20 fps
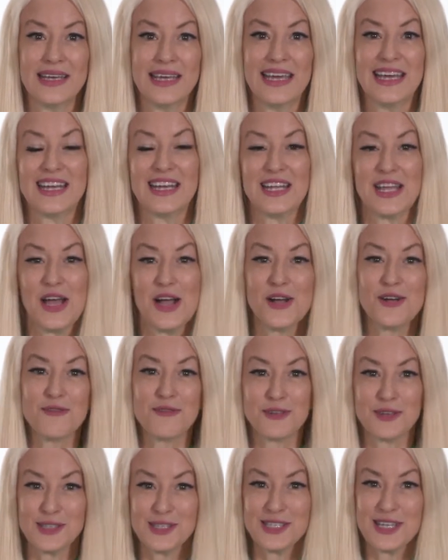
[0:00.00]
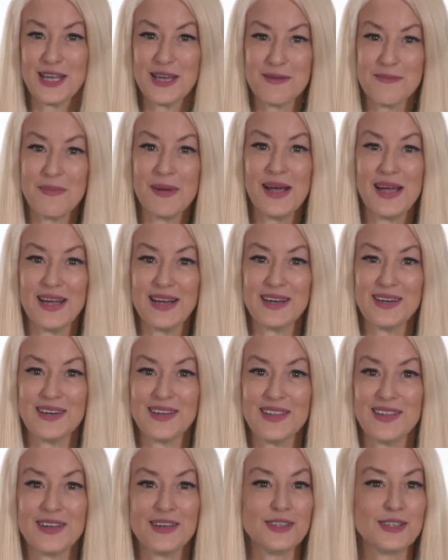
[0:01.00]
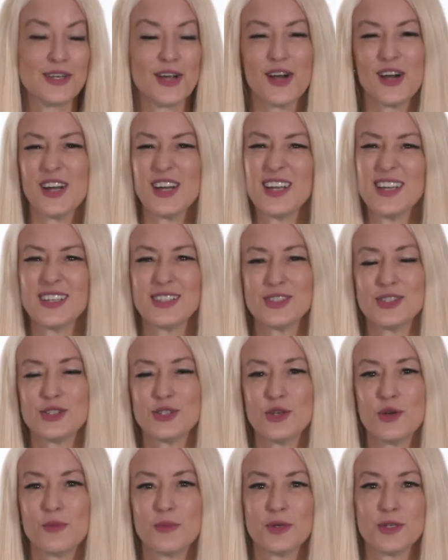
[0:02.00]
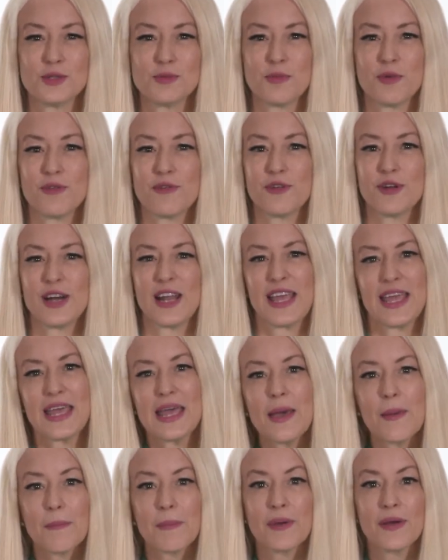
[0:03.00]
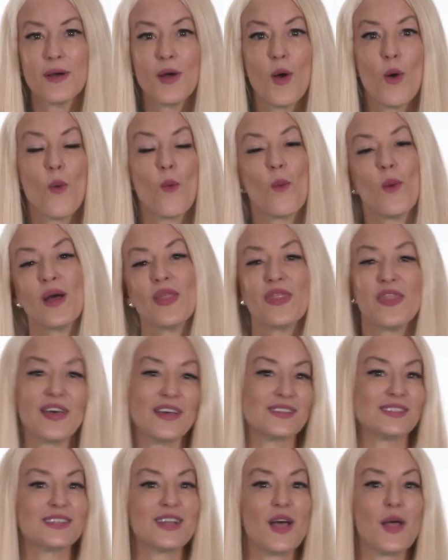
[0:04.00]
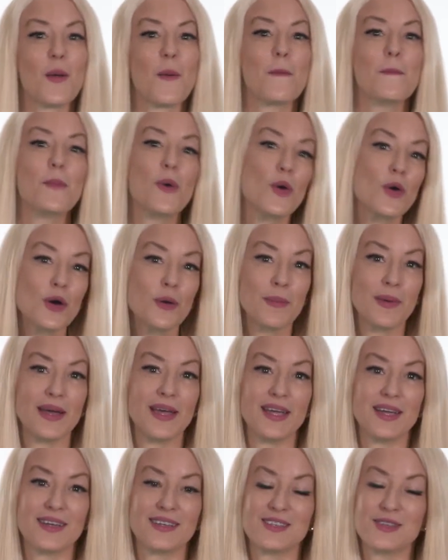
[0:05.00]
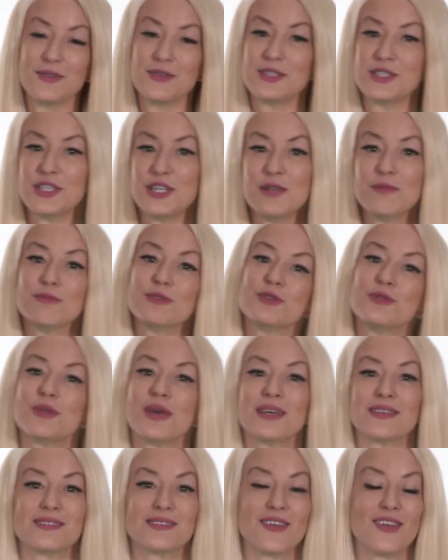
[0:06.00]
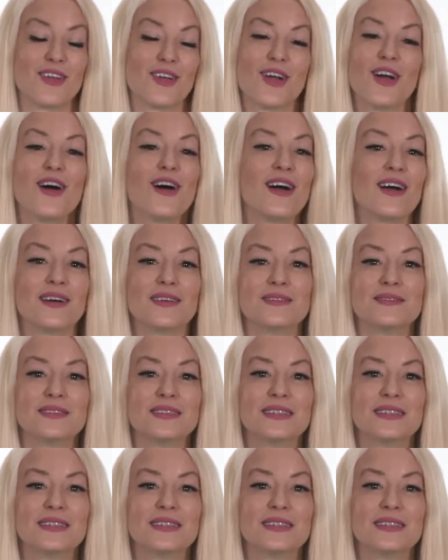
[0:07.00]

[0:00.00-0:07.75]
And a young first-time buyer, their target consumers preferred a hip $1,000 motorbike to a cheap $2,000 car.